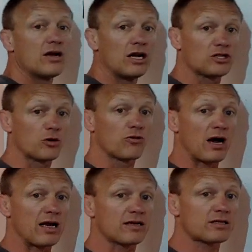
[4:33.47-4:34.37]
it's their
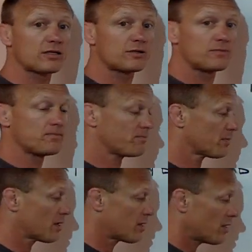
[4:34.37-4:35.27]
products
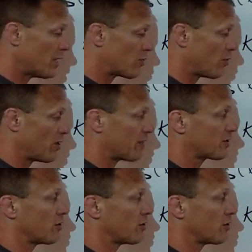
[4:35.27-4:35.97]
equal this.